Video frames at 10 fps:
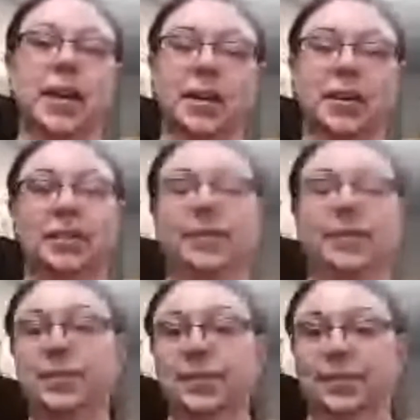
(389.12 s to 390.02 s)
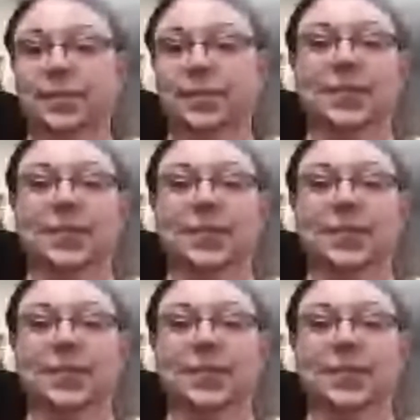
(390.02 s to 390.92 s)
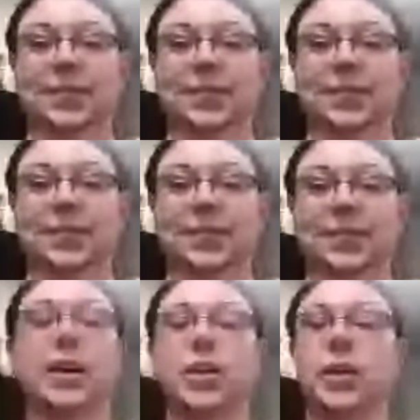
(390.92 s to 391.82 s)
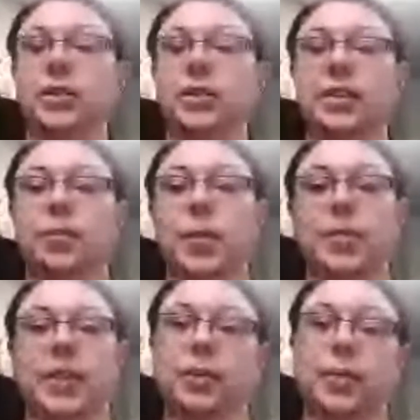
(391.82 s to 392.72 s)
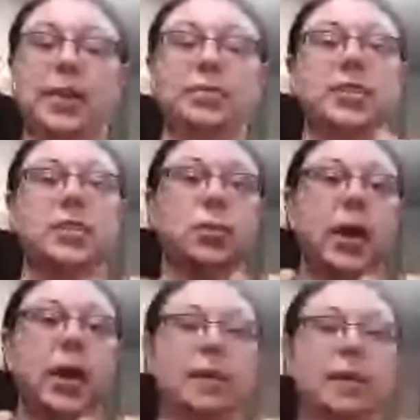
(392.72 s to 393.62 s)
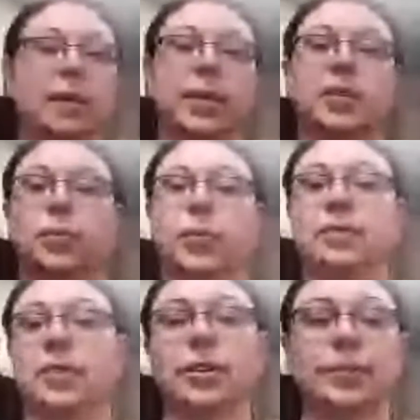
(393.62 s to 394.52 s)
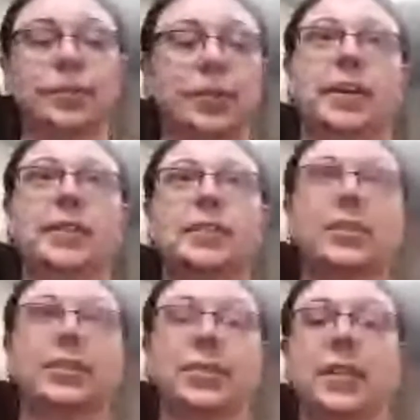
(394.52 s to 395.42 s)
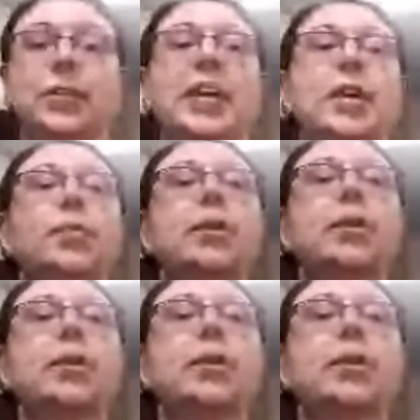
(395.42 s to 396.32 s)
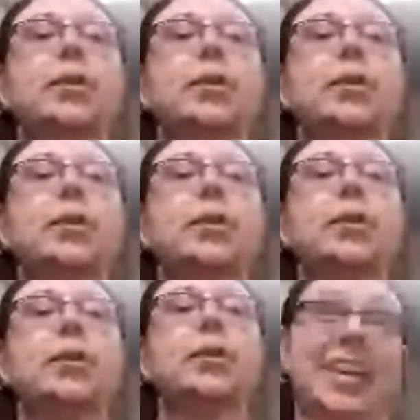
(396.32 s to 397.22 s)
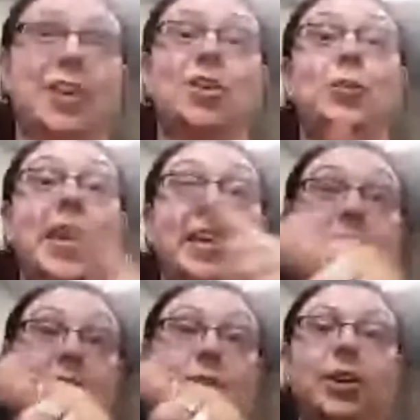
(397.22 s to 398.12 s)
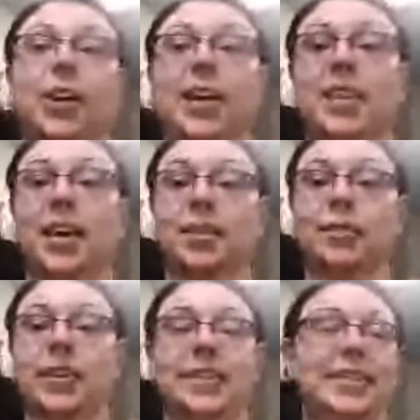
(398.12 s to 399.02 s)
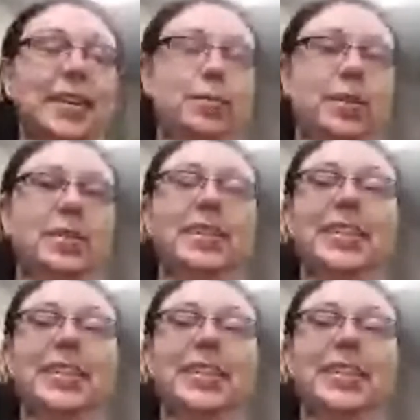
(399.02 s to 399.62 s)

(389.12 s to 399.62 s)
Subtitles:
Mike, can you hear Nikki from over there? We have to say because of reverb. So I don't know if that's why I keep repeating anything she says in case you can't hear her at the other end of the table.